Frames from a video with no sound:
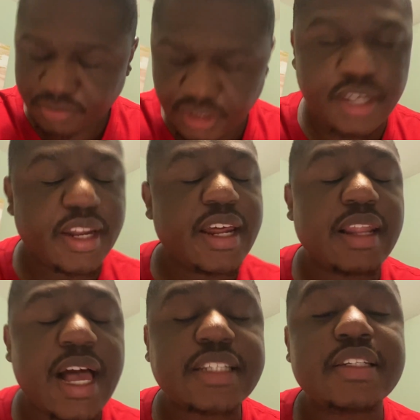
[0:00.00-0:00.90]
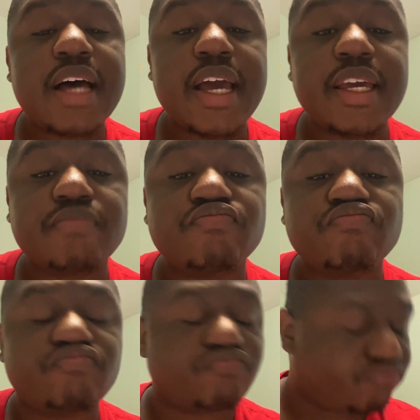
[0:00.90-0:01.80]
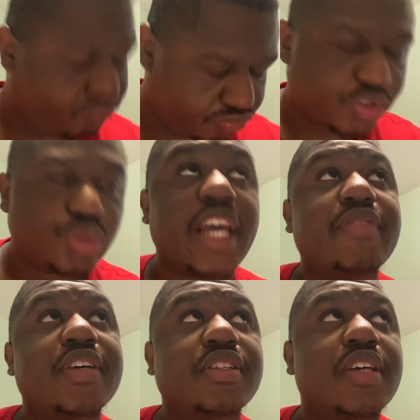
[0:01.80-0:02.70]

And then last night, Ravens